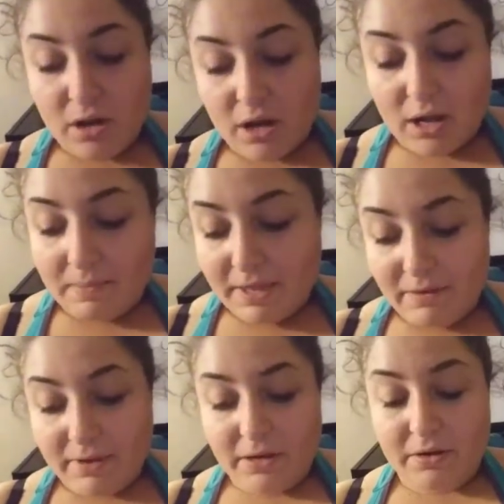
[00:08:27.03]

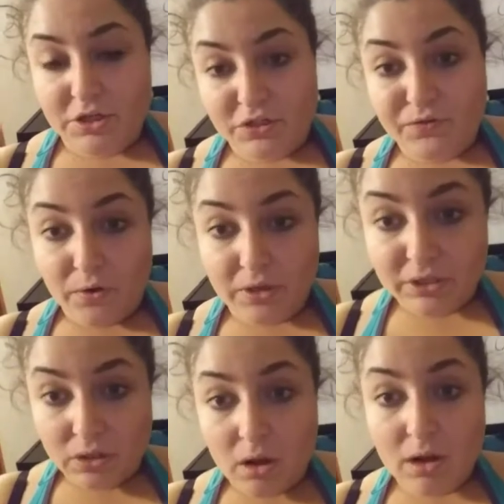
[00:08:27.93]
That way you can just
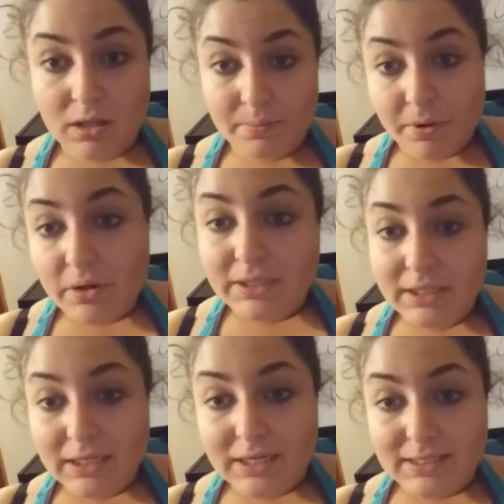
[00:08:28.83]
focus on the
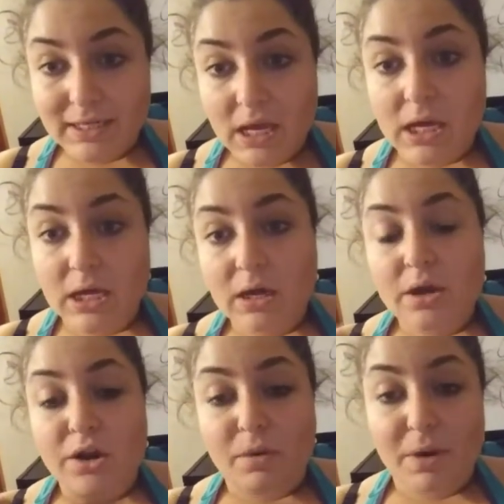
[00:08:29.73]
protein intake.
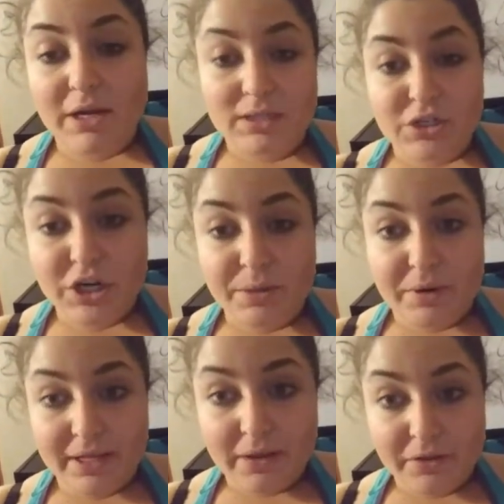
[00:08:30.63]
Your body's not trying to
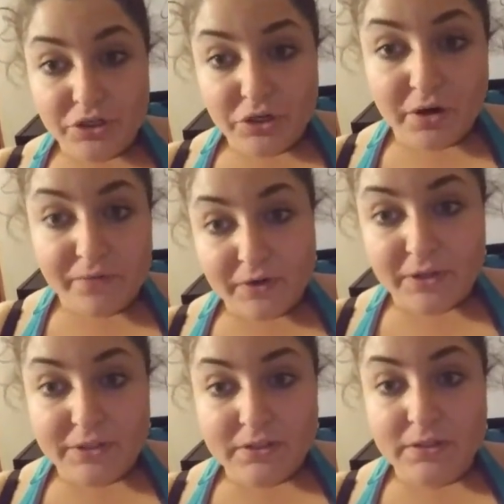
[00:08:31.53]
break down the sugar
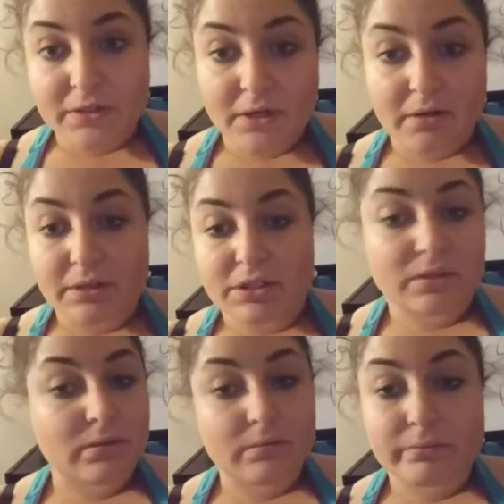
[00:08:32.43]
first. You know, it
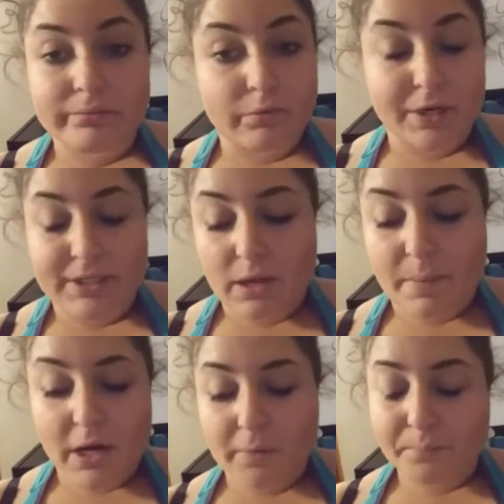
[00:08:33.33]
just works out
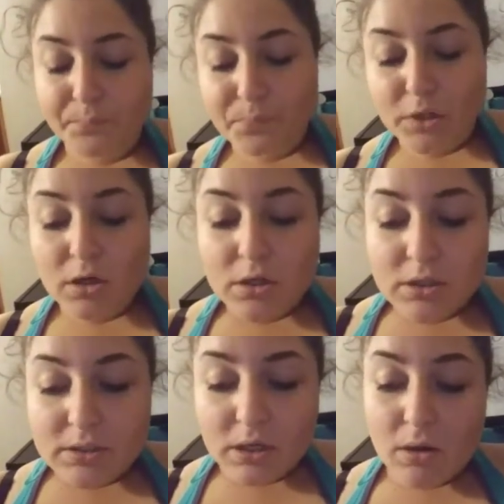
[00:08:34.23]
better.
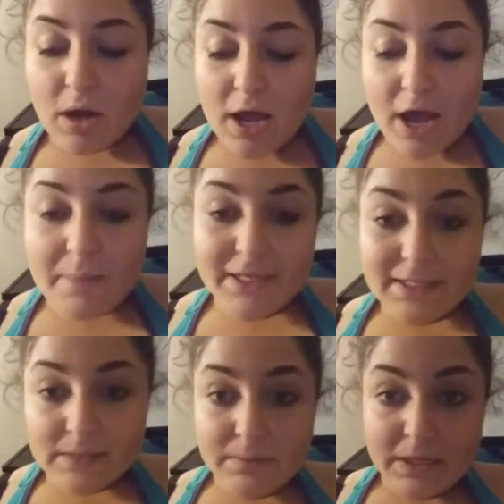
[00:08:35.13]
So I mix
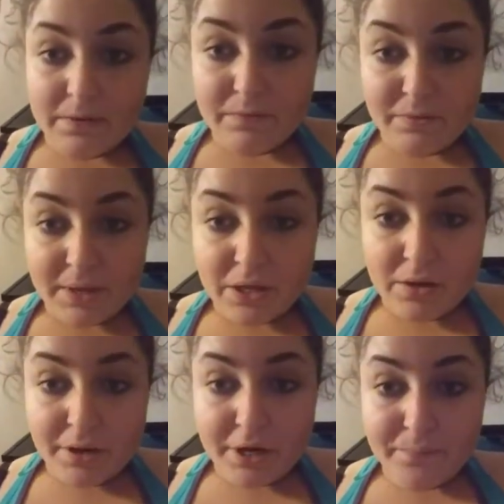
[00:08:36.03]
this one in with my
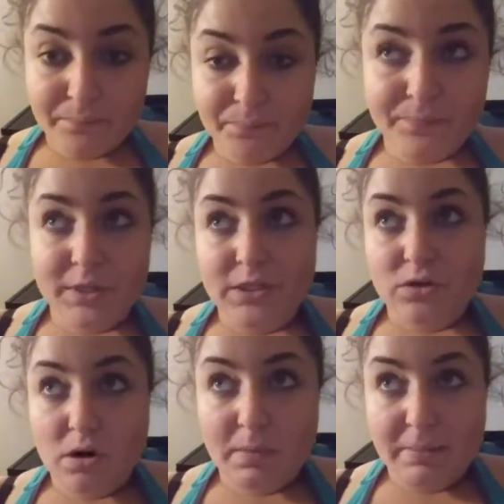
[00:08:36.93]
yogurt. It's
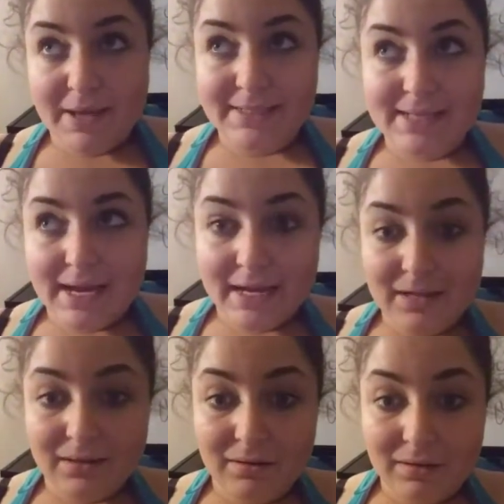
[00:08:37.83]
normally my
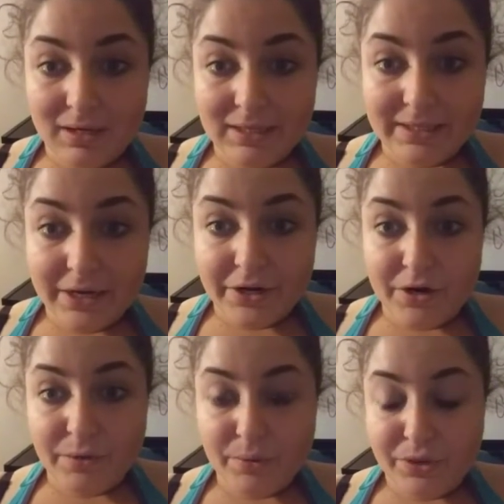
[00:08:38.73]
second little
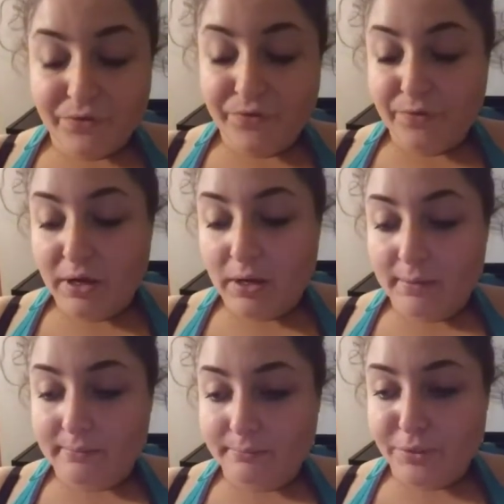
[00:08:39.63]
container worth of
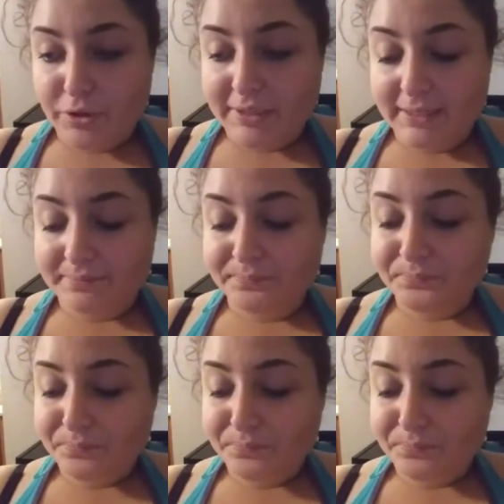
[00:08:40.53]
protein.